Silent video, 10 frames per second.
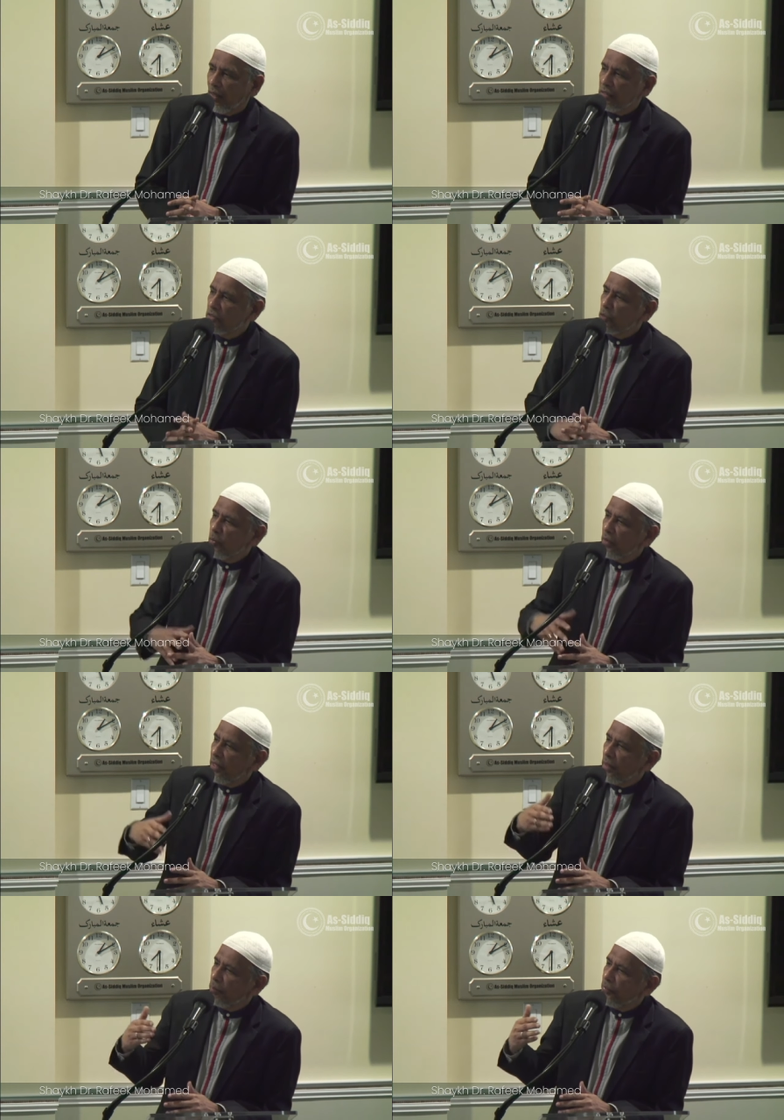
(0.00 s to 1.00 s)
And so
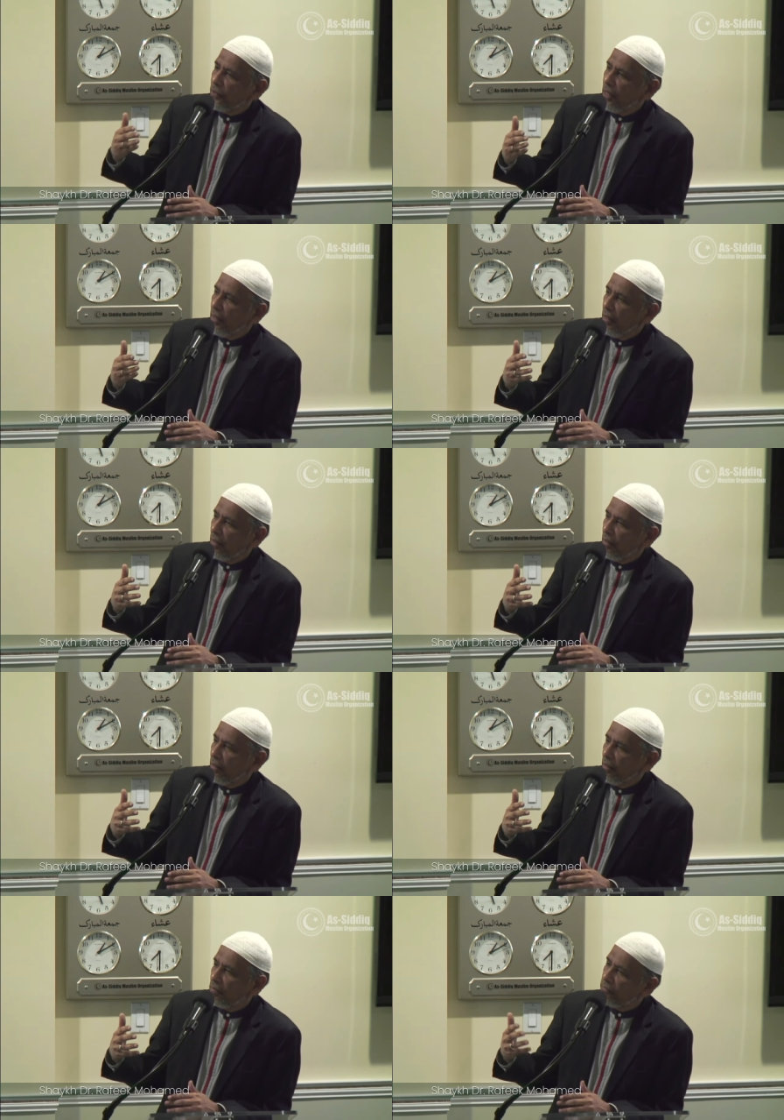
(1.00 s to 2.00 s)
they
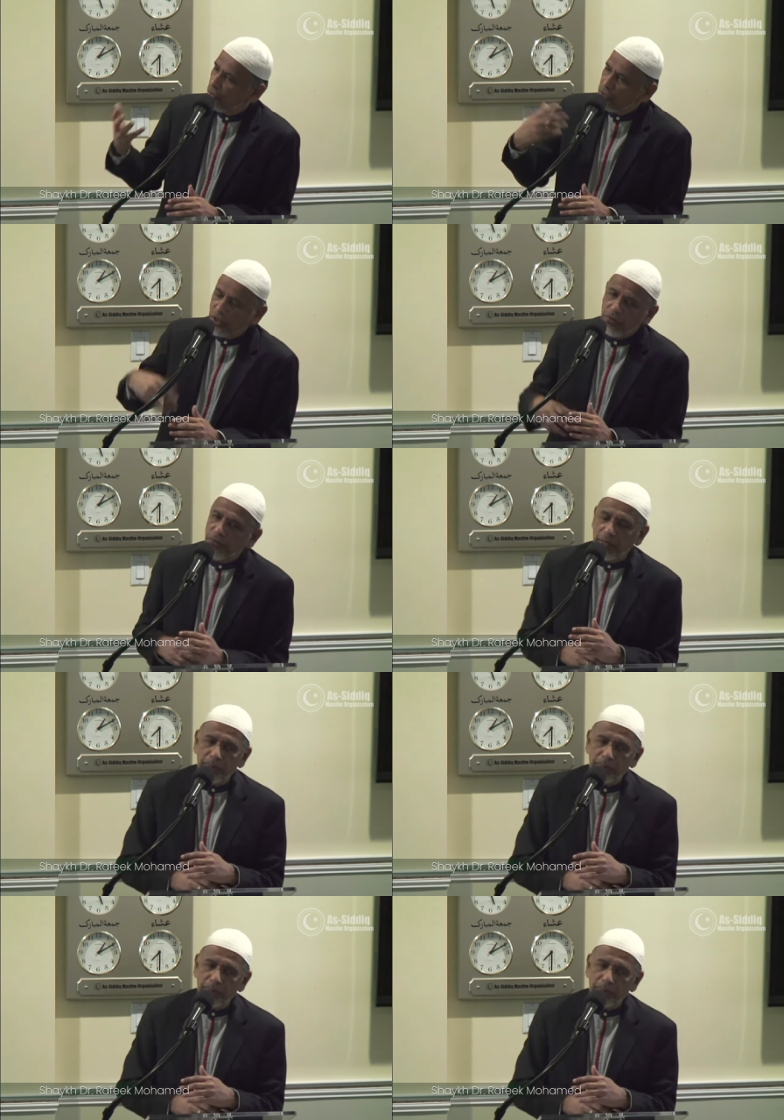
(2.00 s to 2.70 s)
pray for children.